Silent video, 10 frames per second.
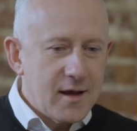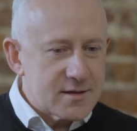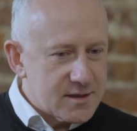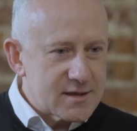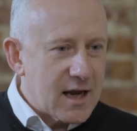
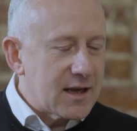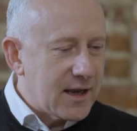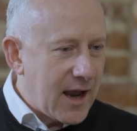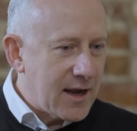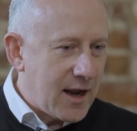Yes,
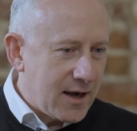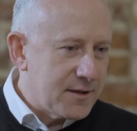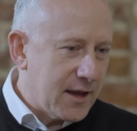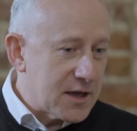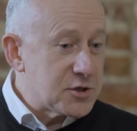exactly. And I
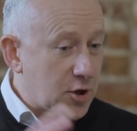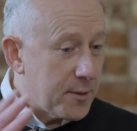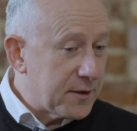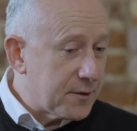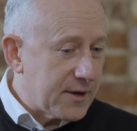think as you're
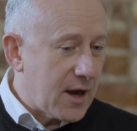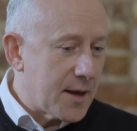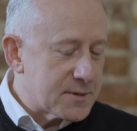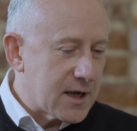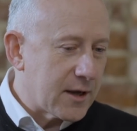coming through that
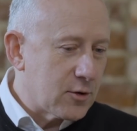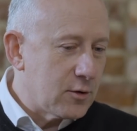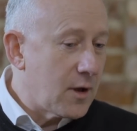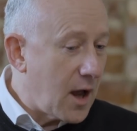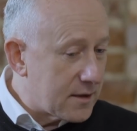hype
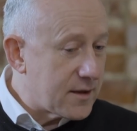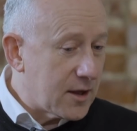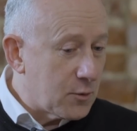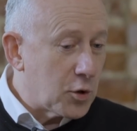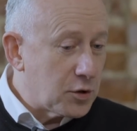cycle, I
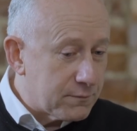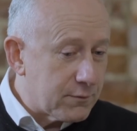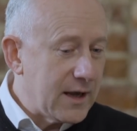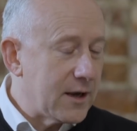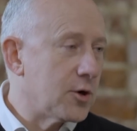think what you've
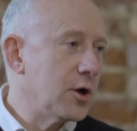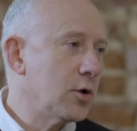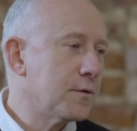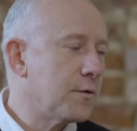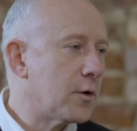really got to
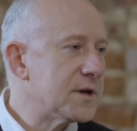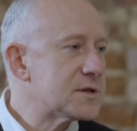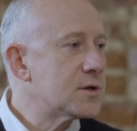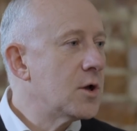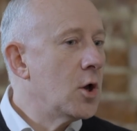look for
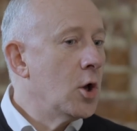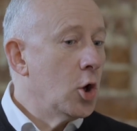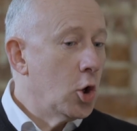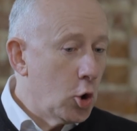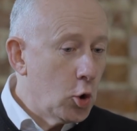is
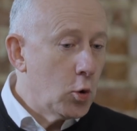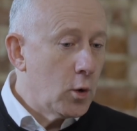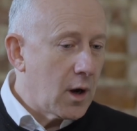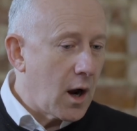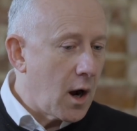
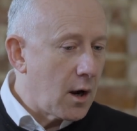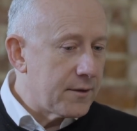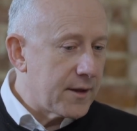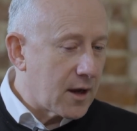who are the